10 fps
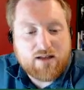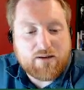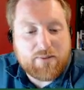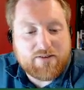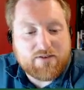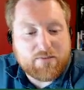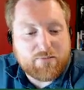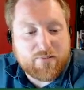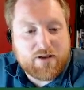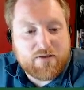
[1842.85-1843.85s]

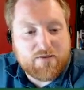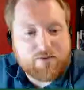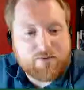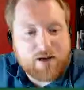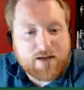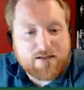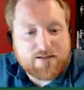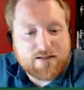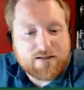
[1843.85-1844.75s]
Commencement of the rite.